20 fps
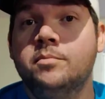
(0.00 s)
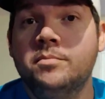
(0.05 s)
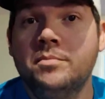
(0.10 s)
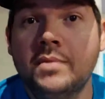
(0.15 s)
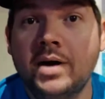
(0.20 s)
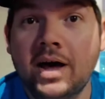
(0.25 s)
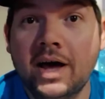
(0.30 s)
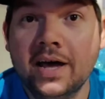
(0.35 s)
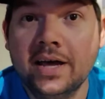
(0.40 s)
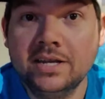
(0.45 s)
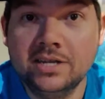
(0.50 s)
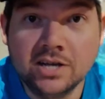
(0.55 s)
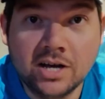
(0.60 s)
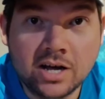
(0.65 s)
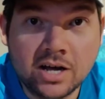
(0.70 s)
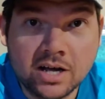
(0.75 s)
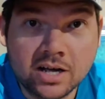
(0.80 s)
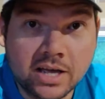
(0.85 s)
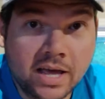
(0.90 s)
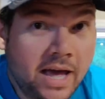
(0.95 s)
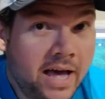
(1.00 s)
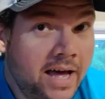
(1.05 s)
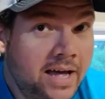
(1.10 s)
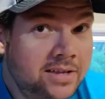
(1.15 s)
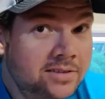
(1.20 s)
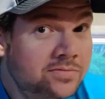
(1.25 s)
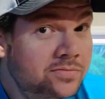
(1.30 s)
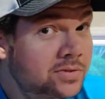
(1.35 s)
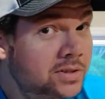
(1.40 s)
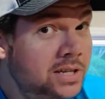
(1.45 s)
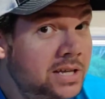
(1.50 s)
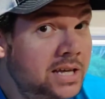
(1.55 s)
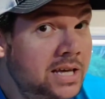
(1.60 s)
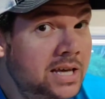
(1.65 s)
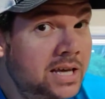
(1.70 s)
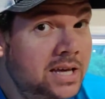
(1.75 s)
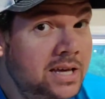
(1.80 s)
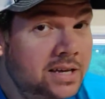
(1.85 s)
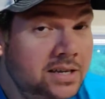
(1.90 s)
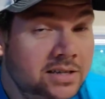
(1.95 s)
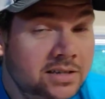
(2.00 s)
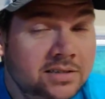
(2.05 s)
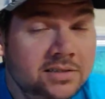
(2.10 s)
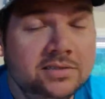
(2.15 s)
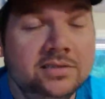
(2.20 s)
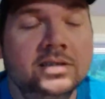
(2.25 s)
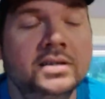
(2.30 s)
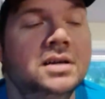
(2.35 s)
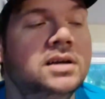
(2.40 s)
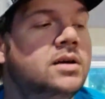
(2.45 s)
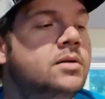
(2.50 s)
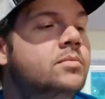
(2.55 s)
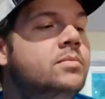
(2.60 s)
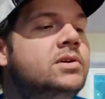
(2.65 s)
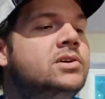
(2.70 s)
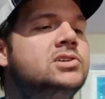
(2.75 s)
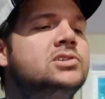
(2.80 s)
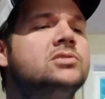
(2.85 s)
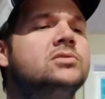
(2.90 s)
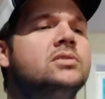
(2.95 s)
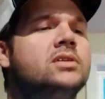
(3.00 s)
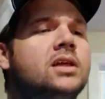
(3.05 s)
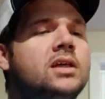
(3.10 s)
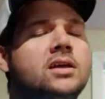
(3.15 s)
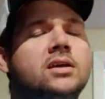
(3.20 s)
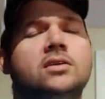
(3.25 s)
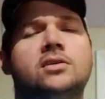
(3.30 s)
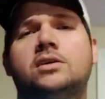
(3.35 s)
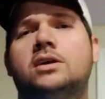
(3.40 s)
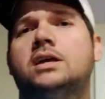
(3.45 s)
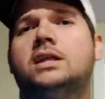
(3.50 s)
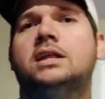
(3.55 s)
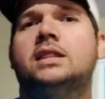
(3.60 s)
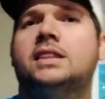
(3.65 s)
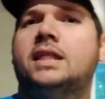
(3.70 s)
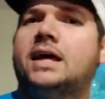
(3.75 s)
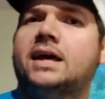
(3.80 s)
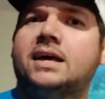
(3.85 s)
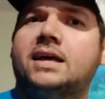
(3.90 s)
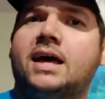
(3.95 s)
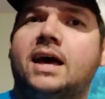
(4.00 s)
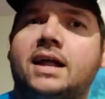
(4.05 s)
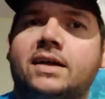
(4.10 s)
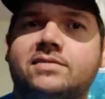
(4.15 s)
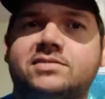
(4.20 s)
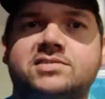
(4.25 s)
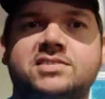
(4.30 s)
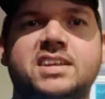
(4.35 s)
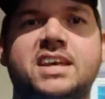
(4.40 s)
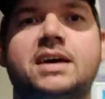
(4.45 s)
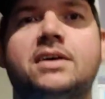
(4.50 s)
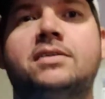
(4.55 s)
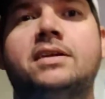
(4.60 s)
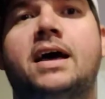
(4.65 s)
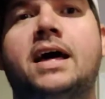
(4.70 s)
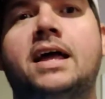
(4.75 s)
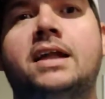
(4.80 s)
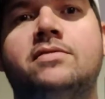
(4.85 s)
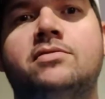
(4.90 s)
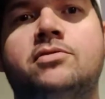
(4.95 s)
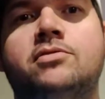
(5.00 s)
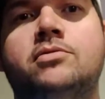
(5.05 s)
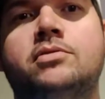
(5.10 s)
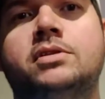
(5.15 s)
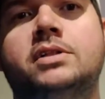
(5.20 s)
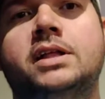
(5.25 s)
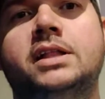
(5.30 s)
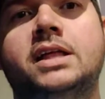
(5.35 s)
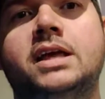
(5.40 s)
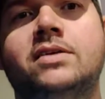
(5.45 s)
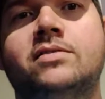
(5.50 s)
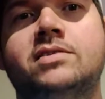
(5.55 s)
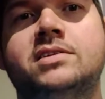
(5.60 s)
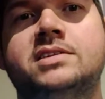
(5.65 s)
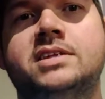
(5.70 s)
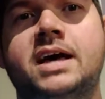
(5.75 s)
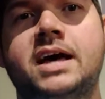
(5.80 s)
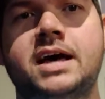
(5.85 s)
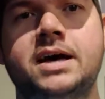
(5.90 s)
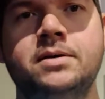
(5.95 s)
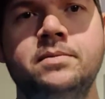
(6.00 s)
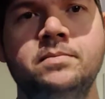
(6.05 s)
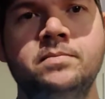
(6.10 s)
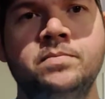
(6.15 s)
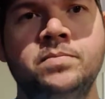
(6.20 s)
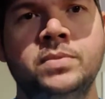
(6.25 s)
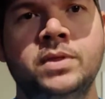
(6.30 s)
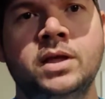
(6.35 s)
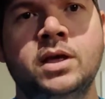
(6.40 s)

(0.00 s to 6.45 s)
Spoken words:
My dog has fleas. Be sure that you're getting that kind of sound out of your ukulele every time.